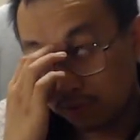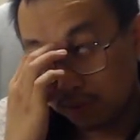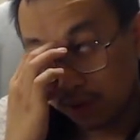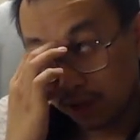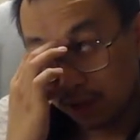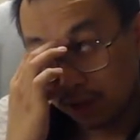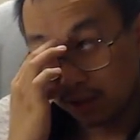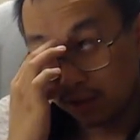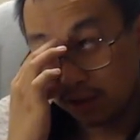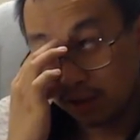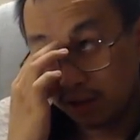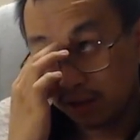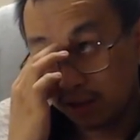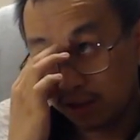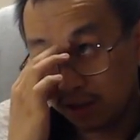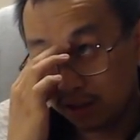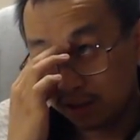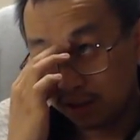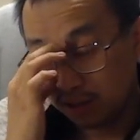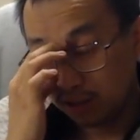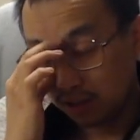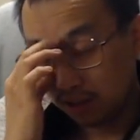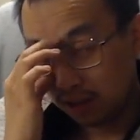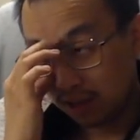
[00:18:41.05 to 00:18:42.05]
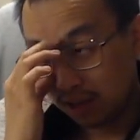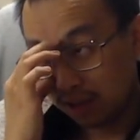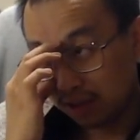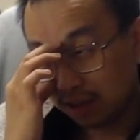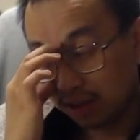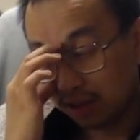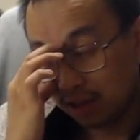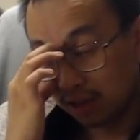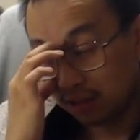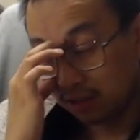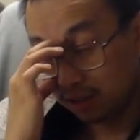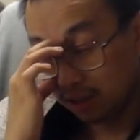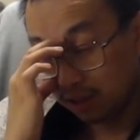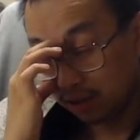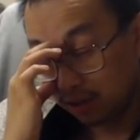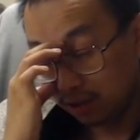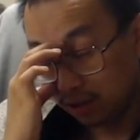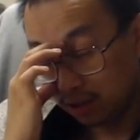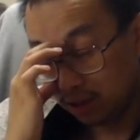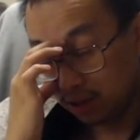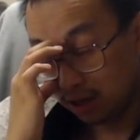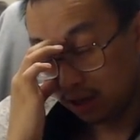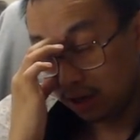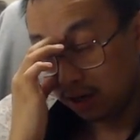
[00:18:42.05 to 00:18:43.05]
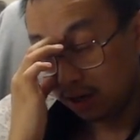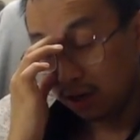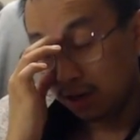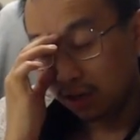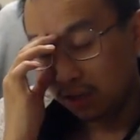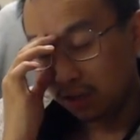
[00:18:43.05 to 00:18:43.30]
And I think they said that they studied that